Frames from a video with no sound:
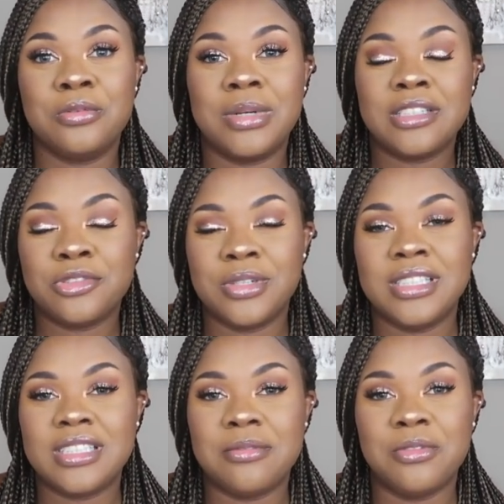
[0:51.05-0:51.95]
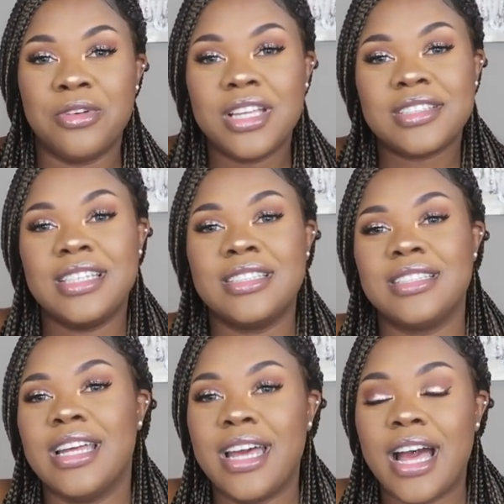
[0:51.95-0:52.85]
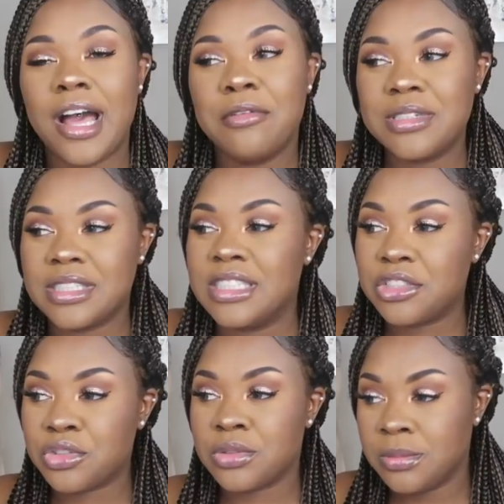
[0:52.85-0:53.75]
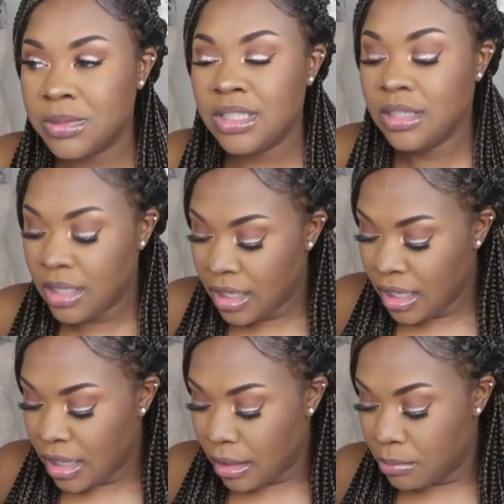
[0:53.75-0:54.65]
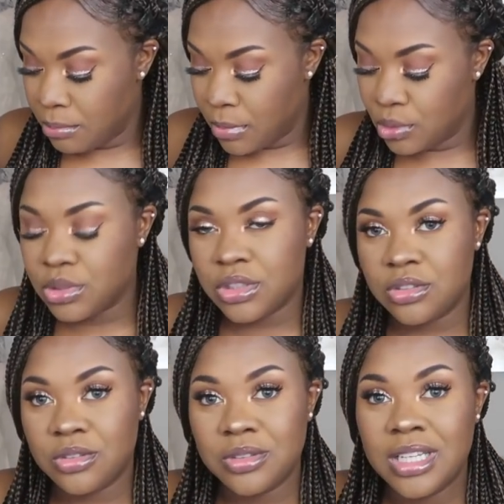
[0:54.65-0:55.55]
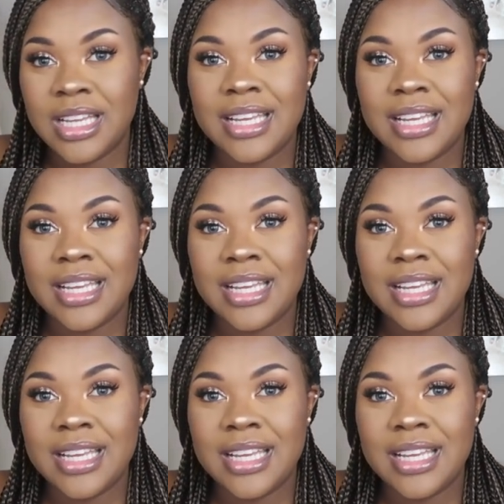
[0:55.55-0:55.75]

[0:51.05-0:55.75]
my 27 weeks is that I was extremely emotional.